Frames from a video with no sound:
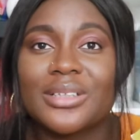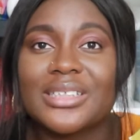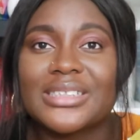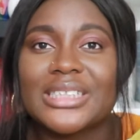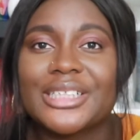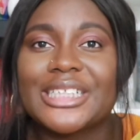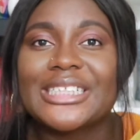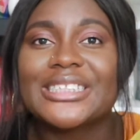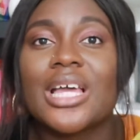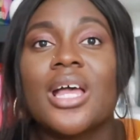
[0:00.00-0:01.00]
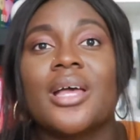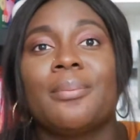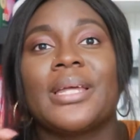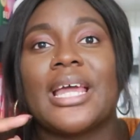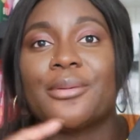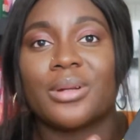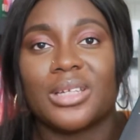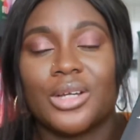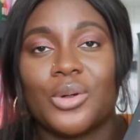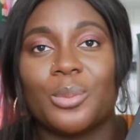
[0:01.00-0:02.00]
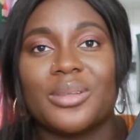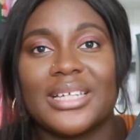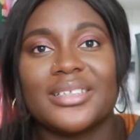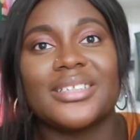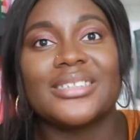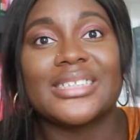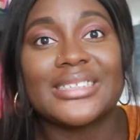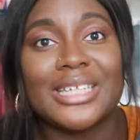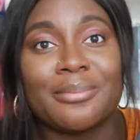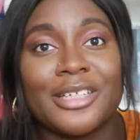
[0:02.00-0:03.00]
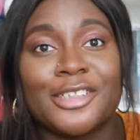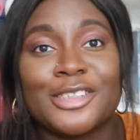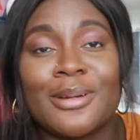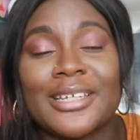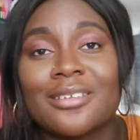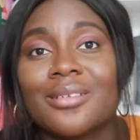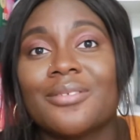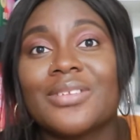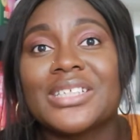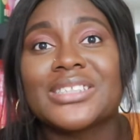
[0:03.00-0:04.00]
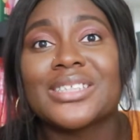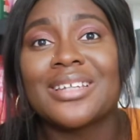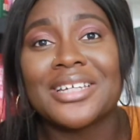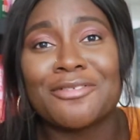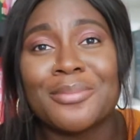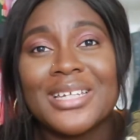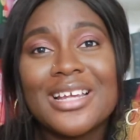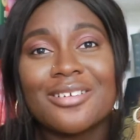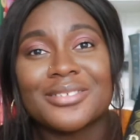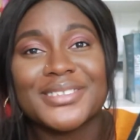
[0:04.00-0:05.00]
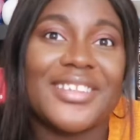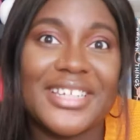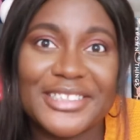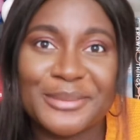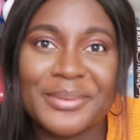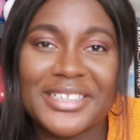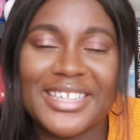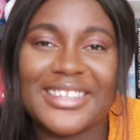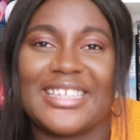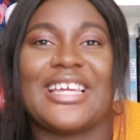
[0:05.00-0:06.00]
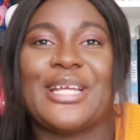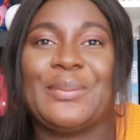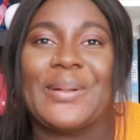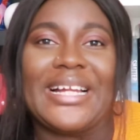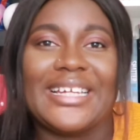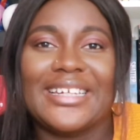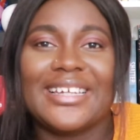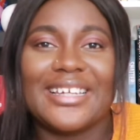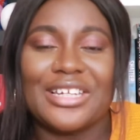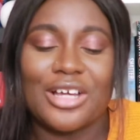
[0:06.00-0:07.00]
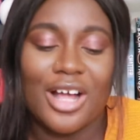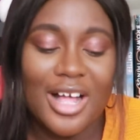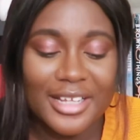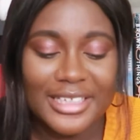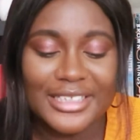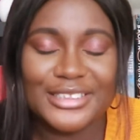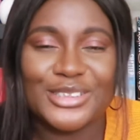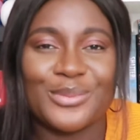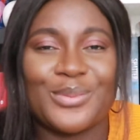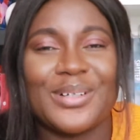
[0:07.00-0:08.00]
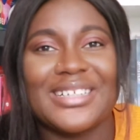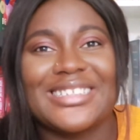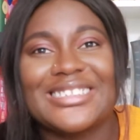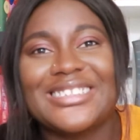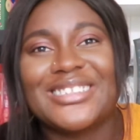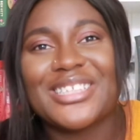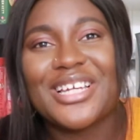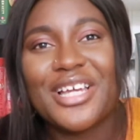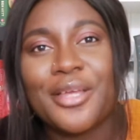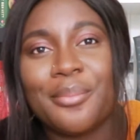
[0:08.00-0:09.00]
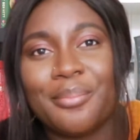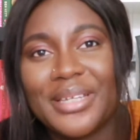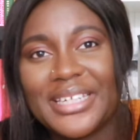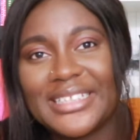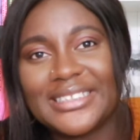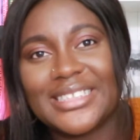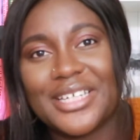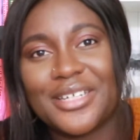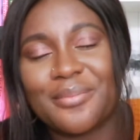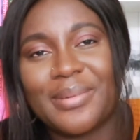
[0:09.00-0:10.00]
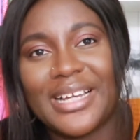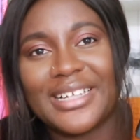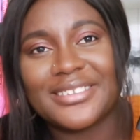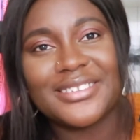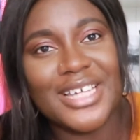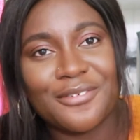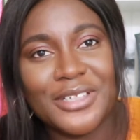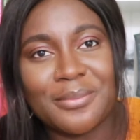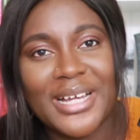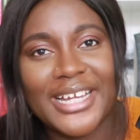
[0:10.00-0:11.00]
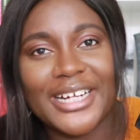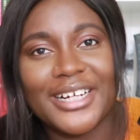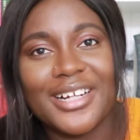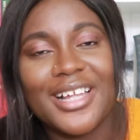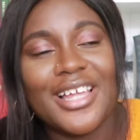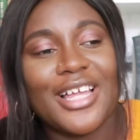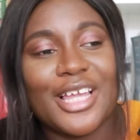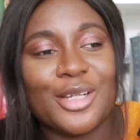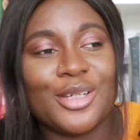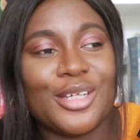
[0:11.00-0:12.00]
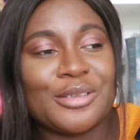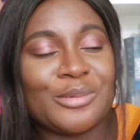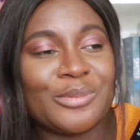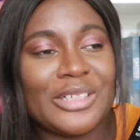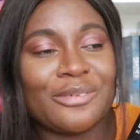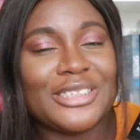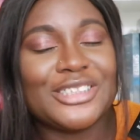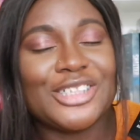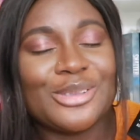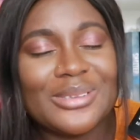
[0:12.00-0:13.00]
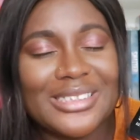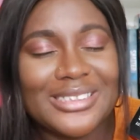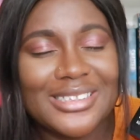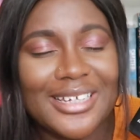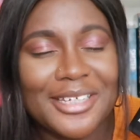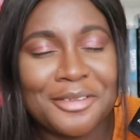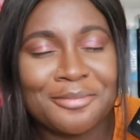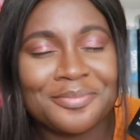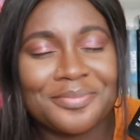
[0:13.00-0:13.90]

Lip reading: with the series, but I really hope that it does get better so I can love this like everybody else. The next book that I read in August was Midnight Sun by Stephanie Meyer, and we're going to use this time